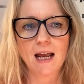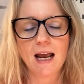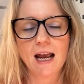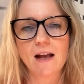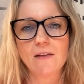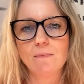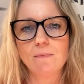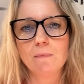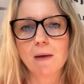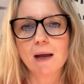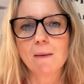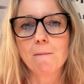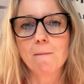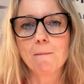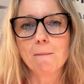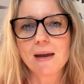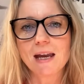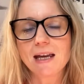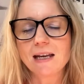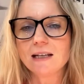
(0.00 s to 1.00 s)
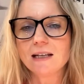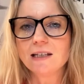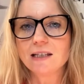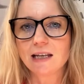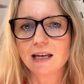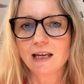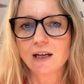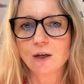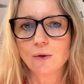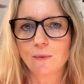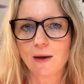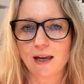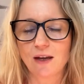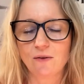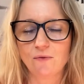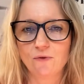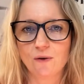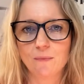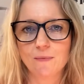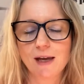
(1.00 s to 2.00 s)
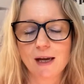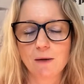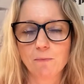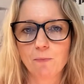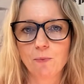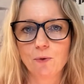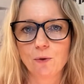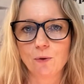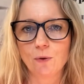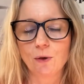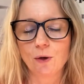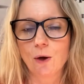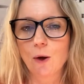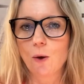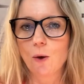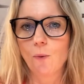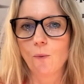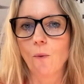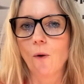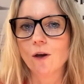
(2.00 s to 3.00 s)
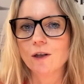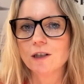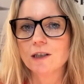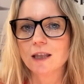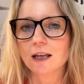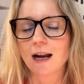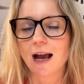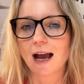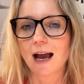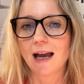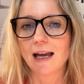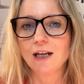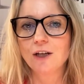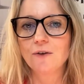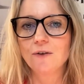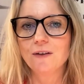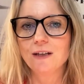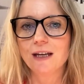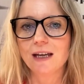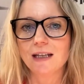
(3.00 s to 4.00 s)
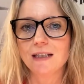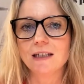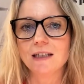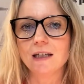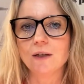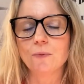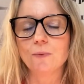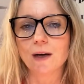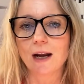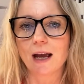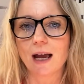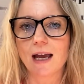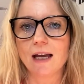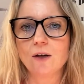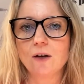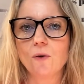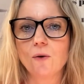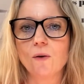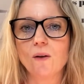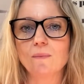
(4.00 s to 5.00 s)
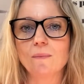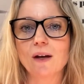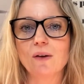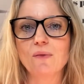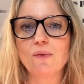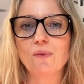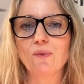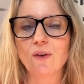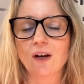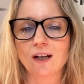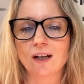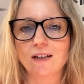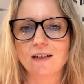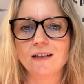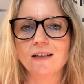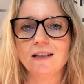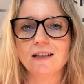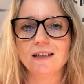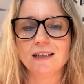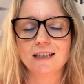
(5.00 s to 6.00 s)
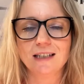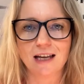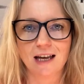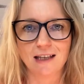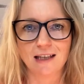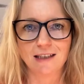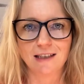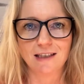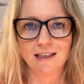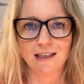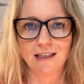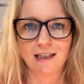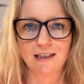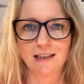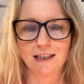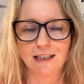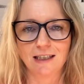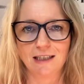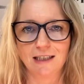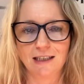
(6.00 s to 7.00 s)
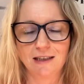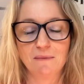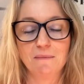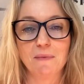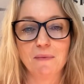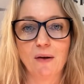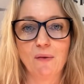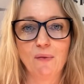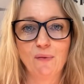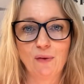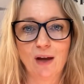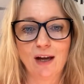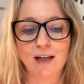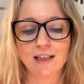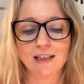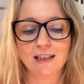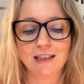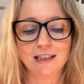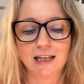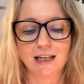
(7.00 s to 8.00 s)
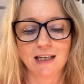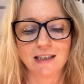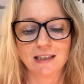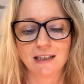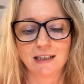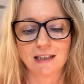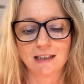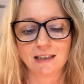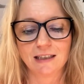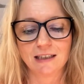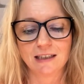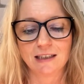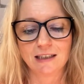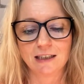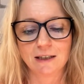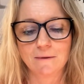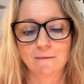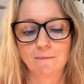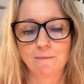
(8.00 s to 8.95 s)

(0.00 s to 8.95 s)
And my main takeaway from that book was that I created what I call my fun-tastic list. My fun-tastic list.